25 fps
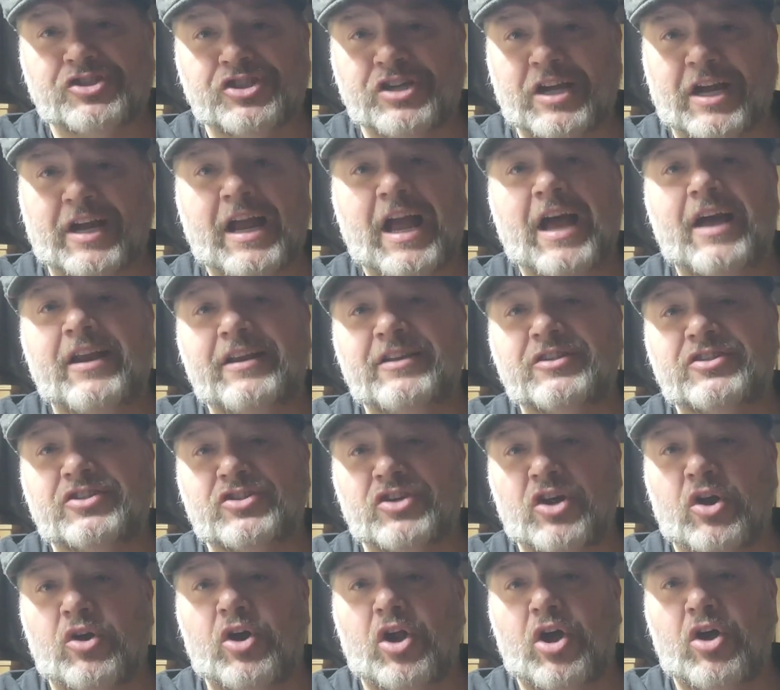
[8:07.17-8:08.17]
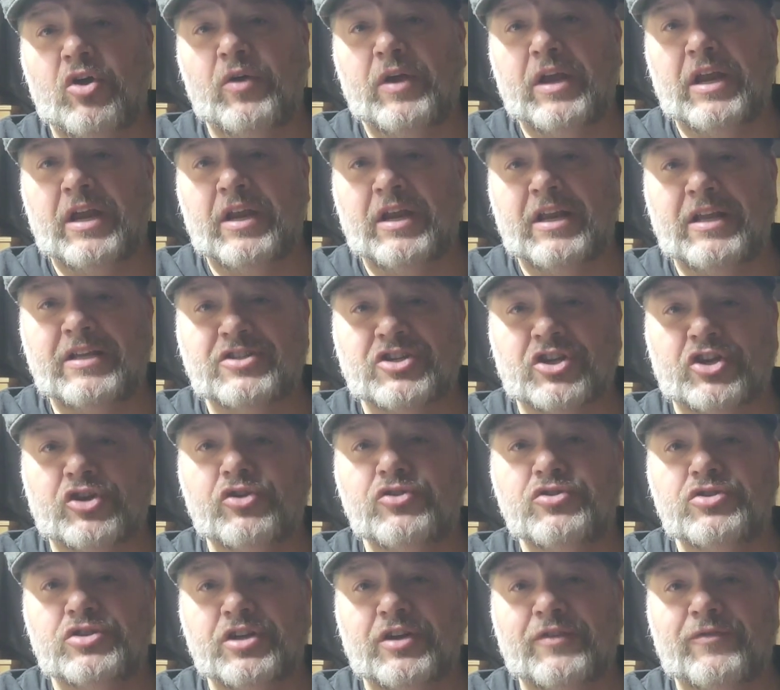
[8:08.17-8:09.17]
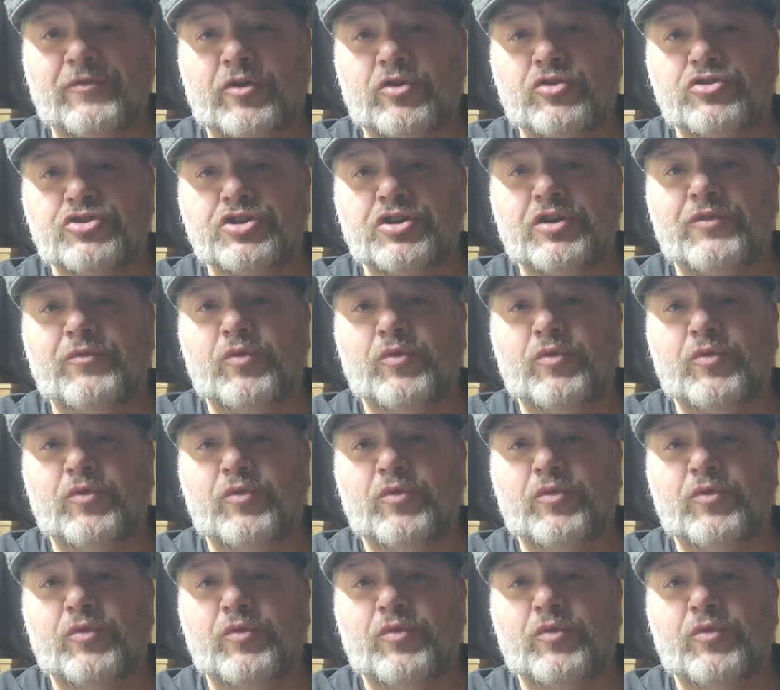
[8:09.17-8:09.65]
Check out his solo in his acoustic version